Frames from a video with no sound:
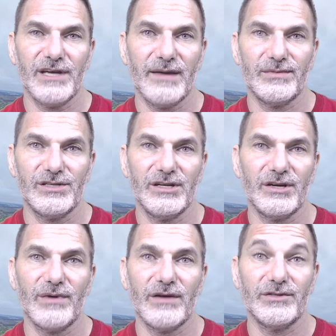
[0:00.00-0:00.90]
time
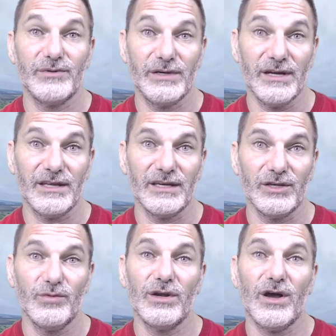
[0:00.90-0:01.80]
sitting around doing nothing.
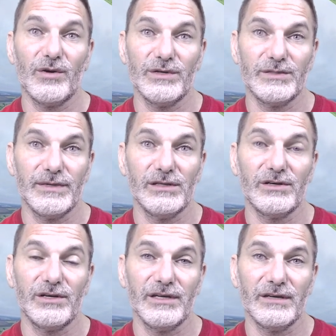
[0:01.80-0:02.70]
You want to always be
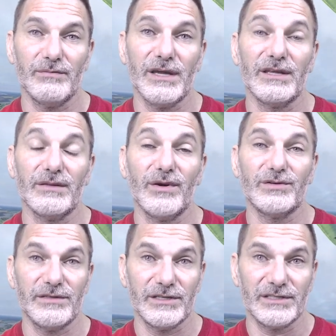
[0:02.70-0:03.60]
learning and making the
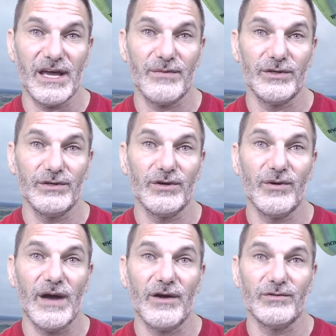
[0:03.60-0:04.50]
most of your time when you
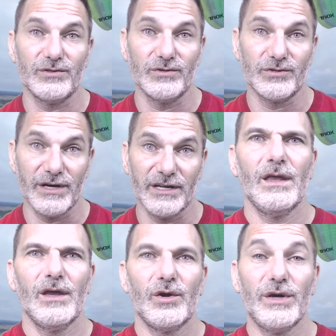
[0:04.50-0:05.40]
go out to
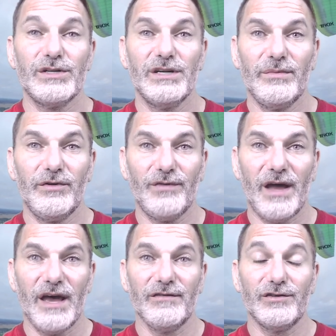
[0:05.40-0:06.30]
training. Question number
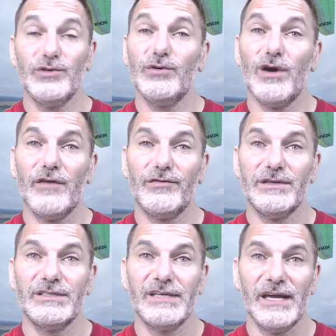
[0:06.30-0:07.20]
five Do you
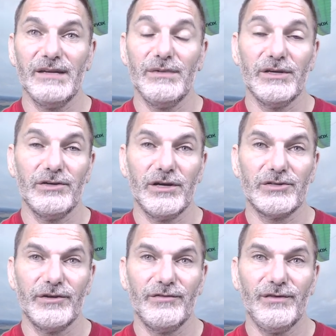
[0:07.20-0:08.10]
offer a tandem
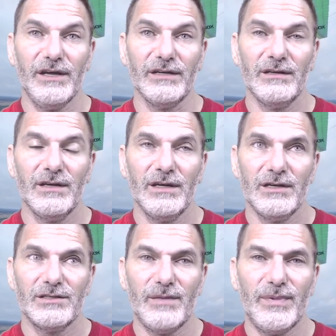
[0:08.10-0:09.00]
introductory flight?
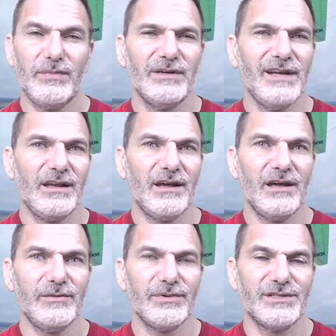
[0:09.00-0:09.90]
Some people are not
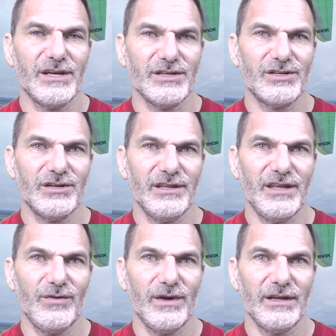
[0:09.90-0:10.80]
100% sure that
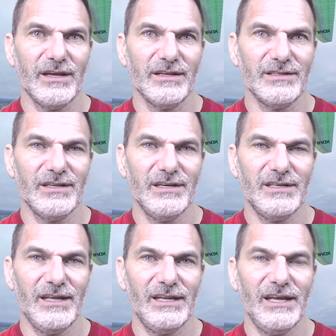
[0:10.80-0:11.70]
they want to get into
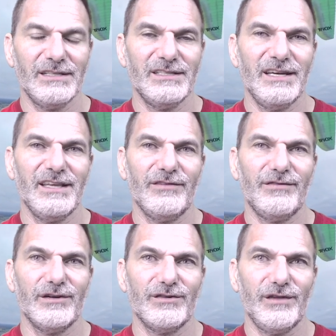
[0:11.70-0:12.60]
this and they'd like to take that
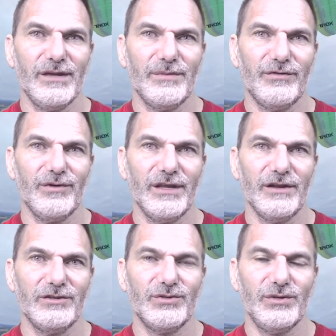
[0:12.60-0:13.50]
first flight before
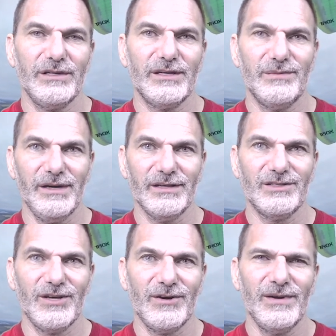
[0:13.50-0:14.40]
they truly commit.
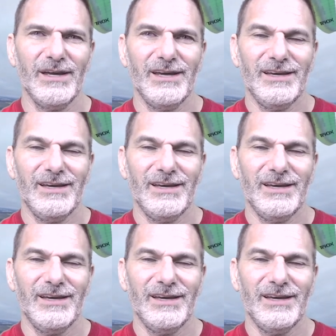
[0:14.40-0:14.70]
So